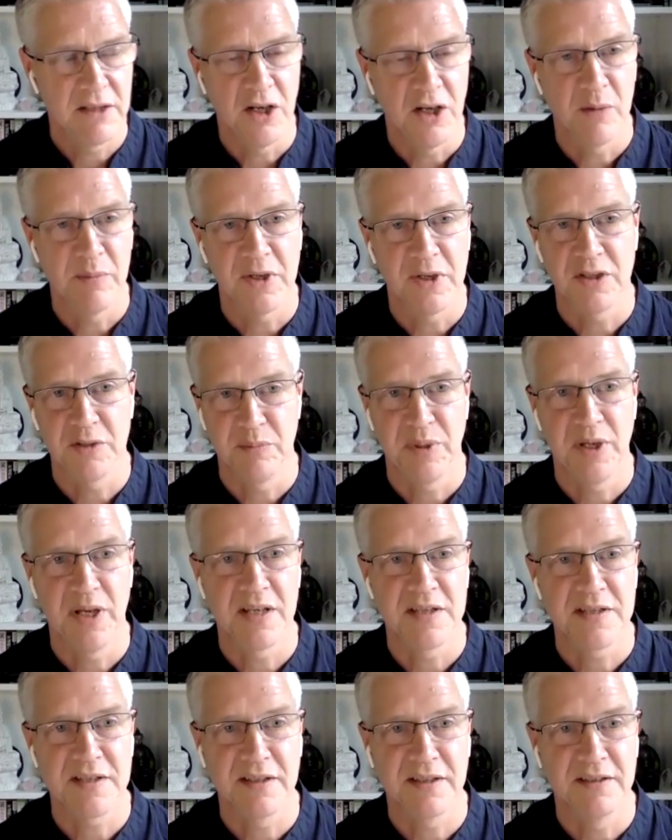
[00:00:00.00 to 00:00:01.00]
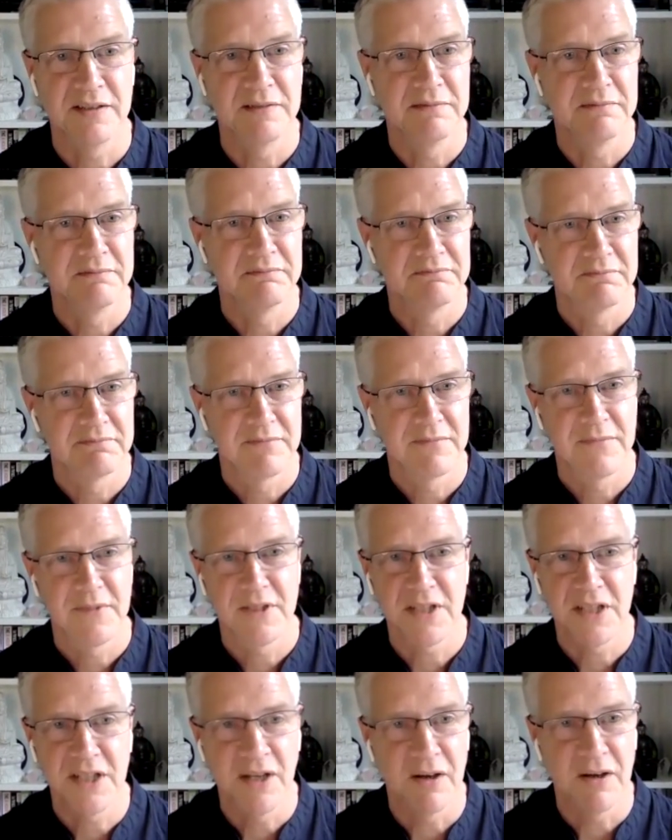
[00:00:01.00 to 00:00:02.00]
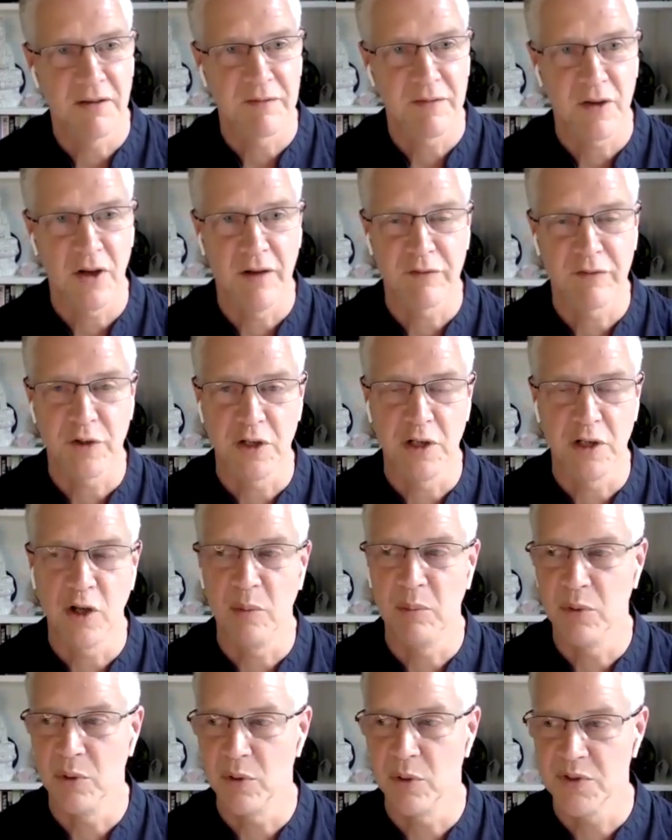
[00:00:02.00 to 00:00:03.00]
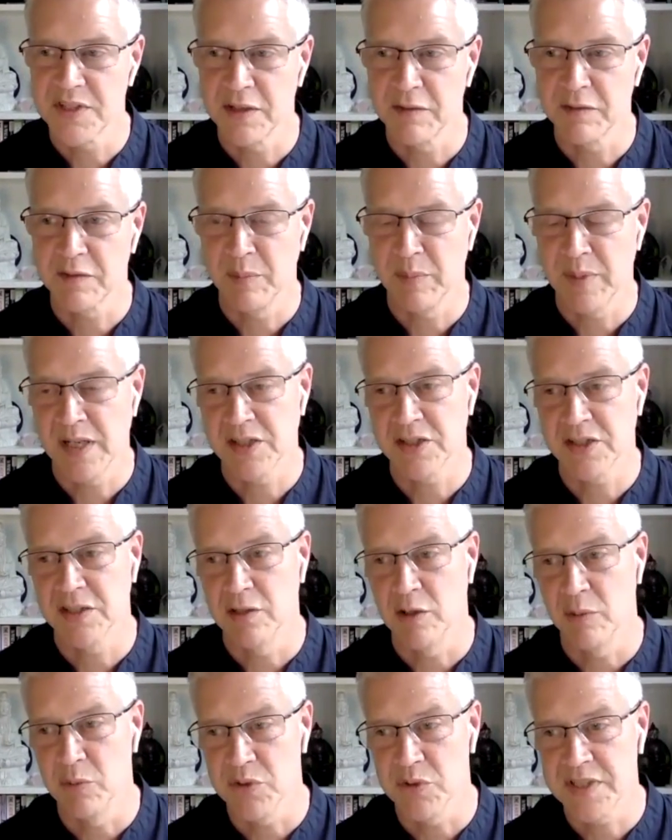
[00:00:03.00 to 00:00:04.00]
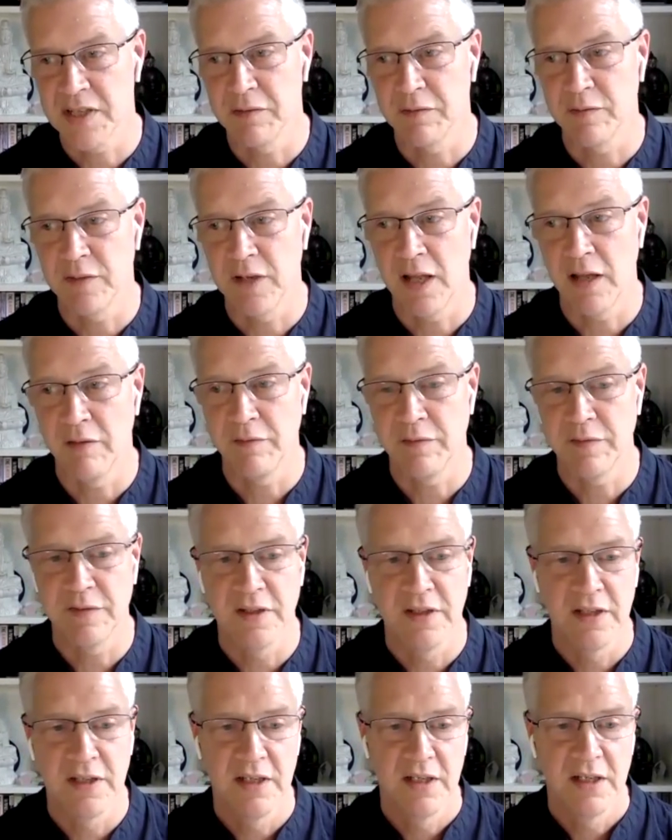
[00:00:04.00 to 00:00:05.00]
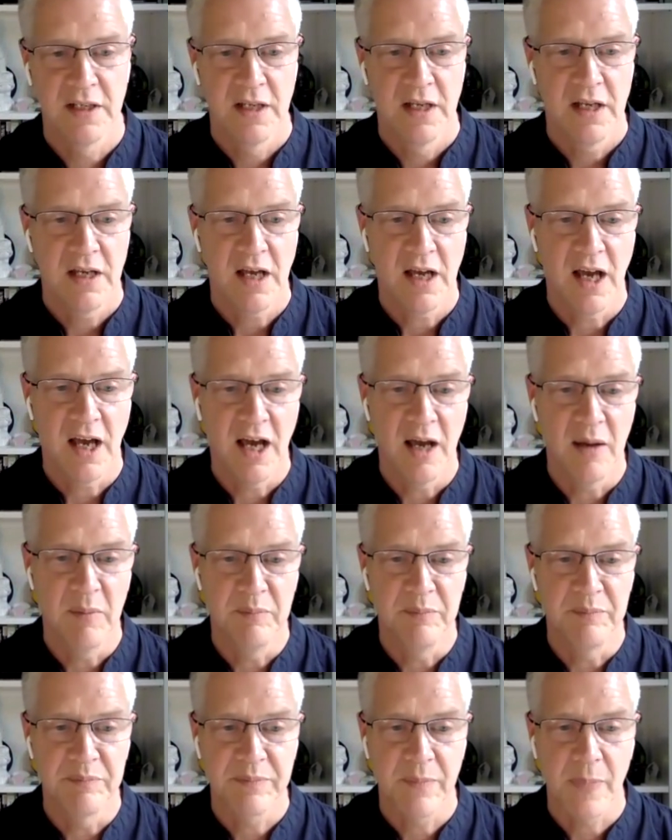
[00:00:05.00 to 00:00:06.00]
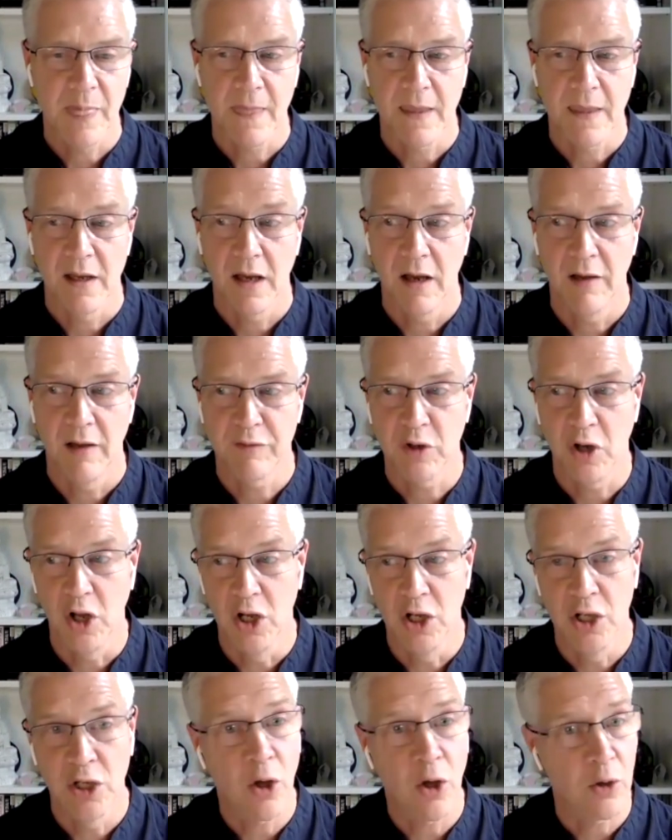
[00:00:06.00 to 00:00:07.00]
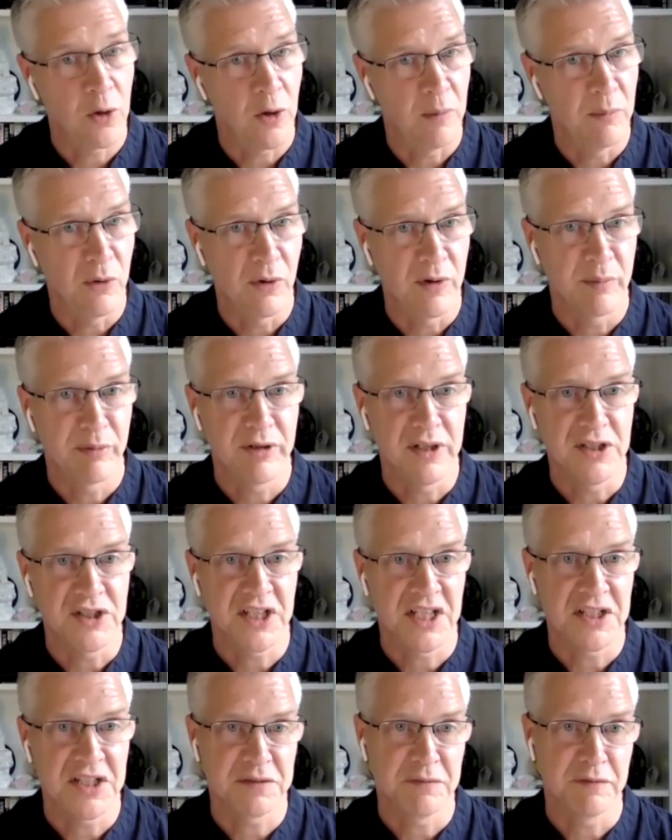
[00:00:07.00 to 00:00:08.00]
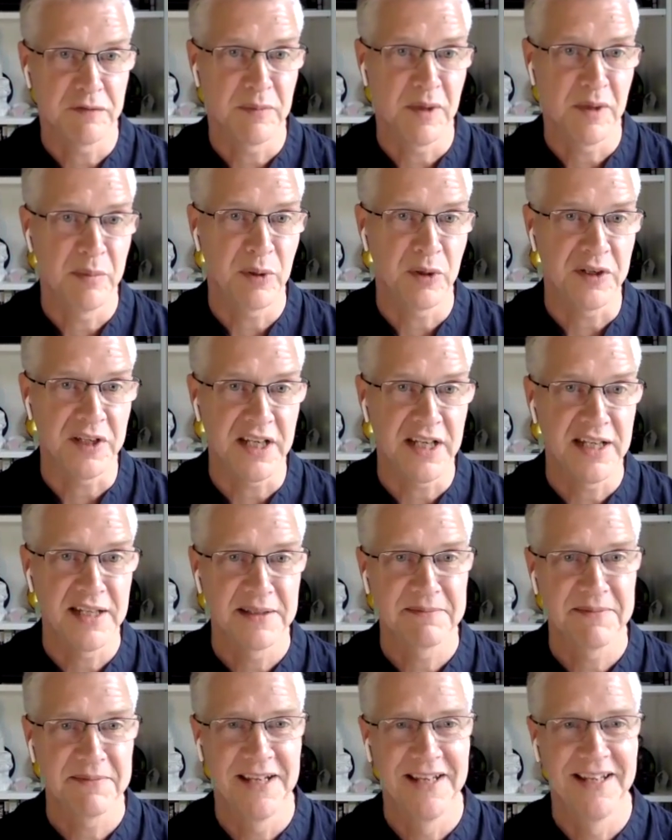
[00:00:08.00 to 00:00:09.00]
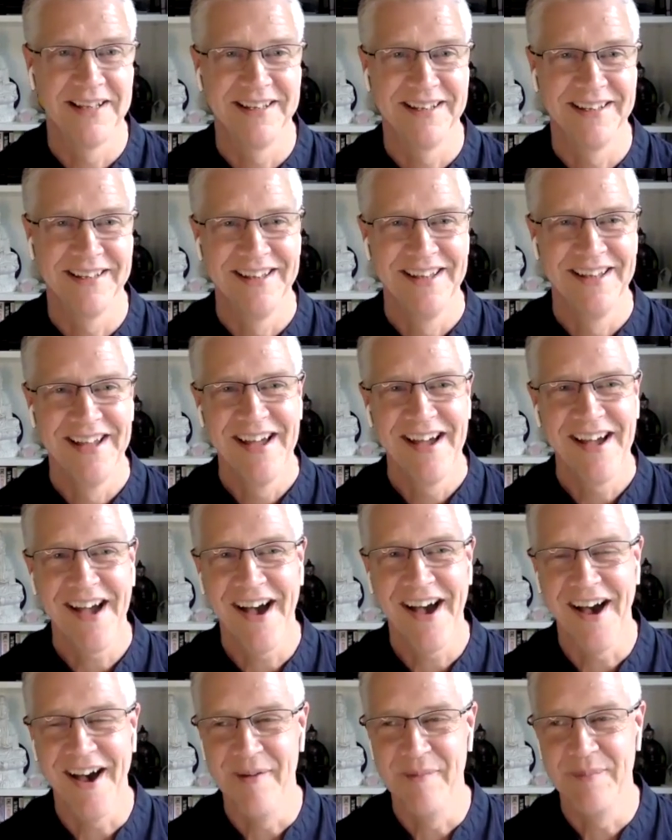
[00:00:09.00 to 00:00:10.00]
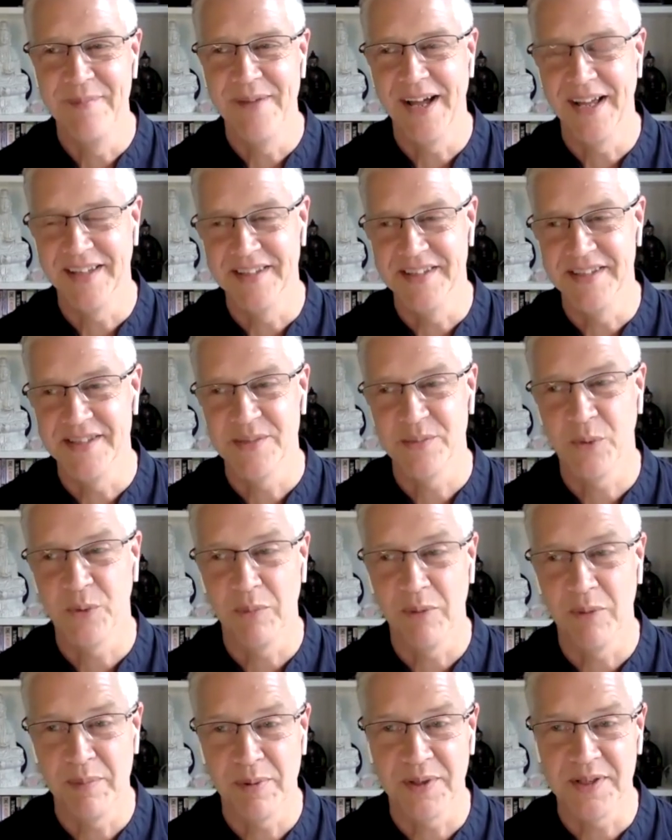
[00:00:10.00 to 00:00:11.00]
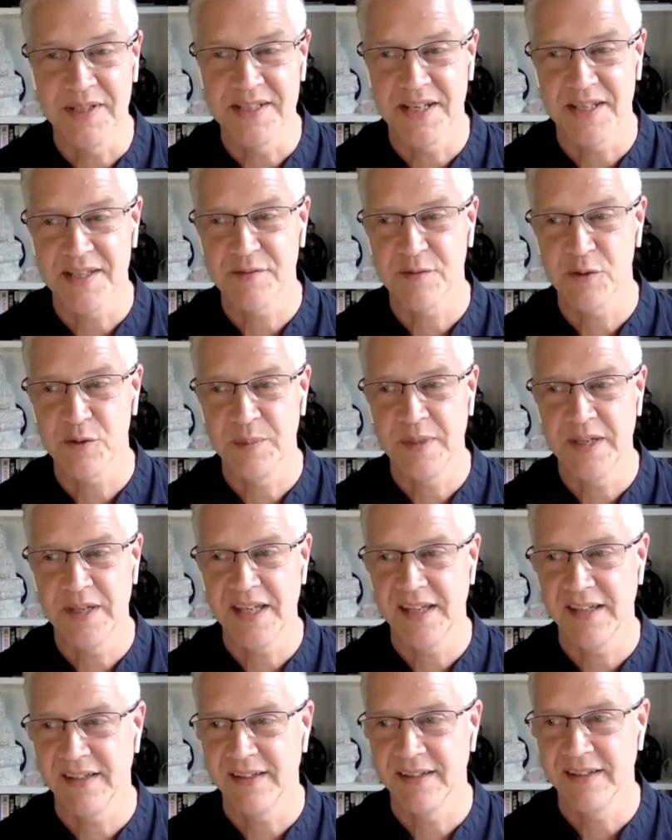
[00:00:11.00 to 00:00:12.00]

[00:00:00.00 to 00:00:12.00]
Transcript: I'm a good person. I've got a lot more self-compassion, a lot more self-love. I've got a lot more appreciation for my body and what my body does for me.